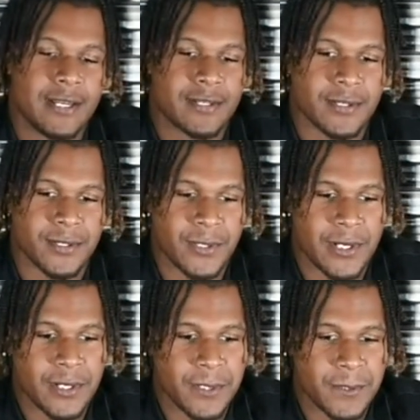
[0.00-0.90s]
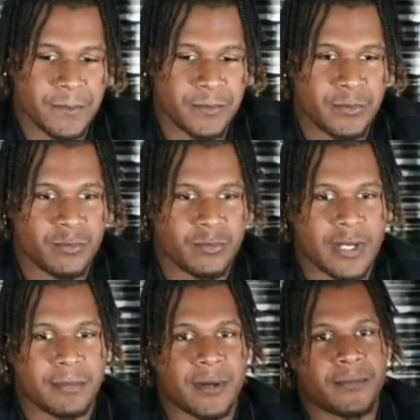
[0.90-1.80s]
So
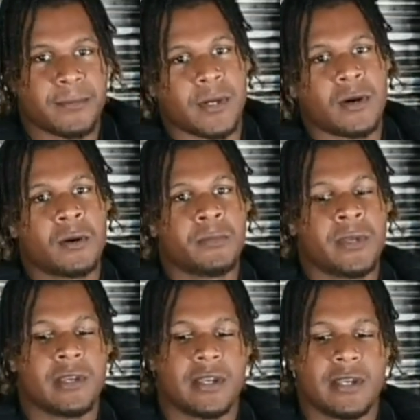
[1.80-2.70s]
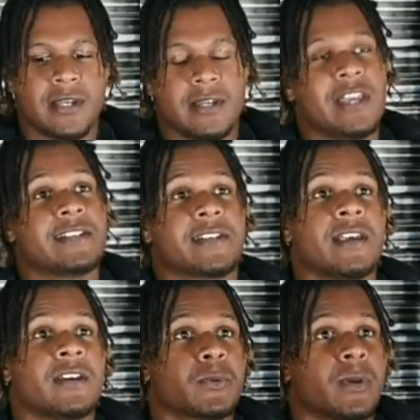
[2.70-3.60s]
like my homie, he
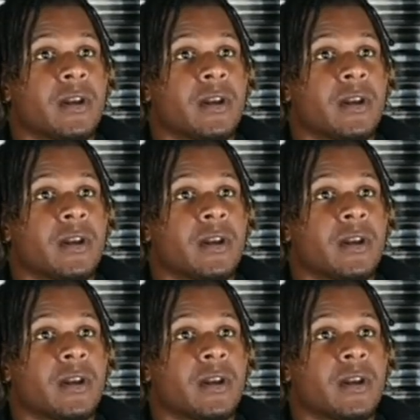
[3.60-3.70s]
sings or